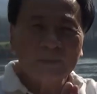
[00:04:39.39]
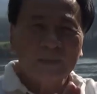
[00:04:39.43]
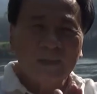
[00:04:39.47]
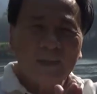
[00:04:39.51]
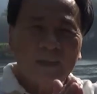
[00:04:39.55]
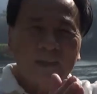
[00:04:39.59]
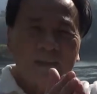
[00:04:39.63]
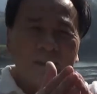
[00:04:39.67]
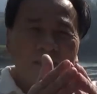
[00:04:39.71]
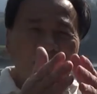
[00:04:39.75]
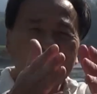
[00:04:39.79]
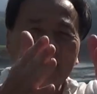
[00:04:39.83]

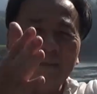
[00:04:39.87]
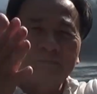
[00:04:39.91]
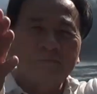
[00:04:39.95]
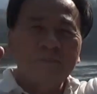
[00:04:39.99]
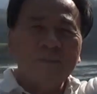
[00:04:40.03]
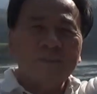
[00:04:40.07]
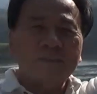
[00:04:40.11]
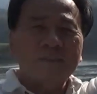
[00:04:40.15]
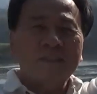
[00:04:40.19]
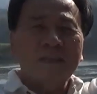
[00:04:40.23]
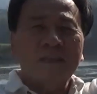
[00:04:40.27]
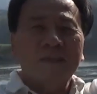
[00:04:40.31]
Love
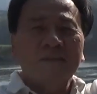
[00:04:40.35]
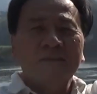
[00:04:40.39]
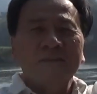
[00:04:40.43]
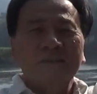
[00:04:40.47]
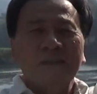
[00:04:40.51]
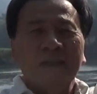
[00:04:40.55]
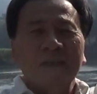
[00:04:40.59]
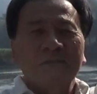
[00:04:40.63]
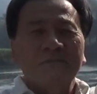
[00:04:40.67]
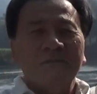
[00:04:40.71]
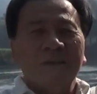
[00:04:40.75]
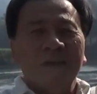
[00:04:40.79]
yourself,
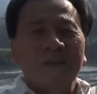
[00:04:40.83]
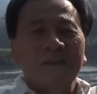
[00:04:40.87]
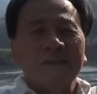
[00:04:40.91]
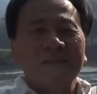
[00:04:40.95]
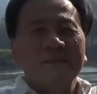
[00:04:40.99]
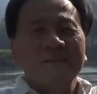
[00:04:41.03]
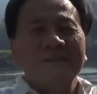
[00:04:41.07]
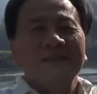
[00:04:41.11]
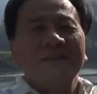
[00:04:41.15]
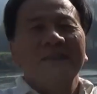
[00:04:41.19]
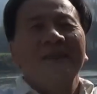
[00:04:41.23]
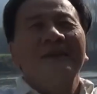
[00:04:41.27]
love
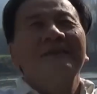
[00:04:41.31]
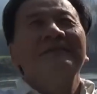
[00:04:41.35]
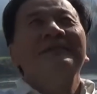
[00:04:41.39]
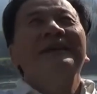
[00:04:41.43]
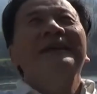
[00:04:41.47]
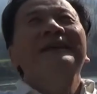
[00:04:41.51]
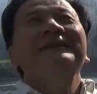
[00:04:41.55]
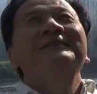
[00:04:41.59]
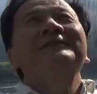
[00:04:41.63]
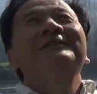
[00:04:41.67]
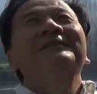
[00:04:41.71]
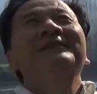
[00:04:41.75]
others, love
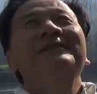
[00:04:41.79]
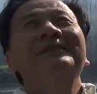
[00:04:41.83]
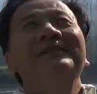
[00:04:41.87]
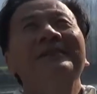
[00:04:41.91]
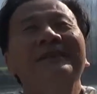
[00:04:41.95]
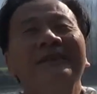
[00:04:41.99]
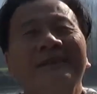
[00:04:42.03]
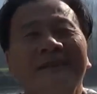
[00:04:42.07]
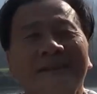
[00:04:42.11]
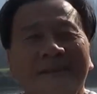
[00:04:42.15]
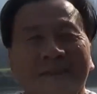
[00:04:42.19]
nature.